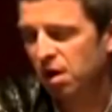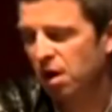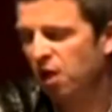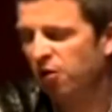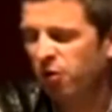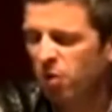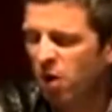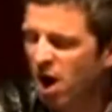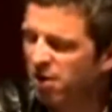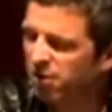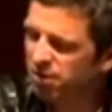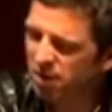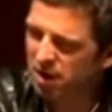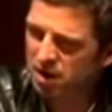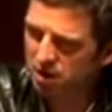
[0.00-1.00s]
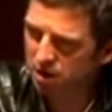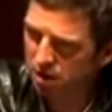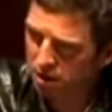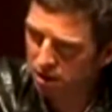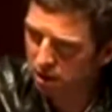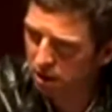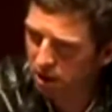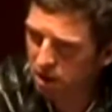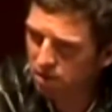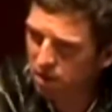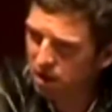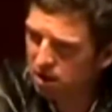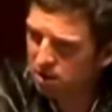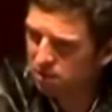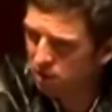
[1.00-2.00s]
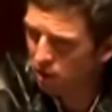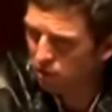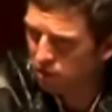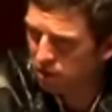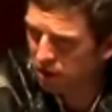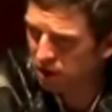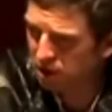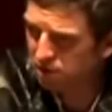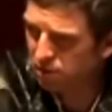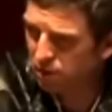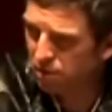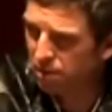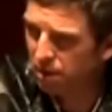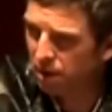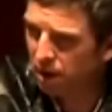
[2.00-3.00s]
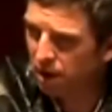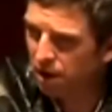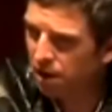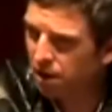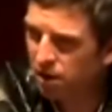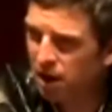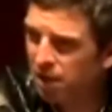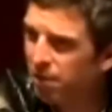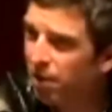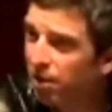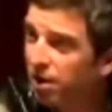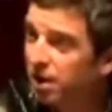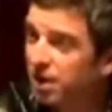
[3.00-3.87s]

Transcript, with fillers: And for whatever reason, he went to his own dressing room and he came back with a